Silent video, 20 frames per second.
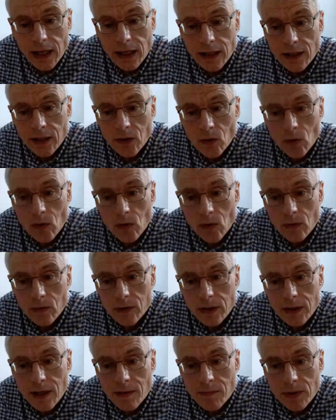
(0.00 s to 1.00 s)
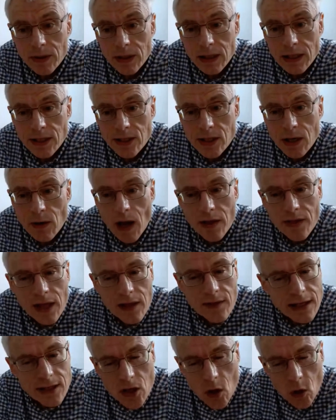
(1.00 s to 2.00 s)
in your company. So I
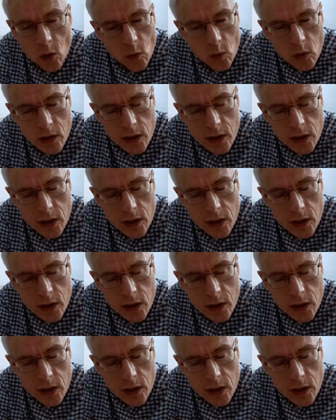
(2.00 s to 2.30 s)
think this whole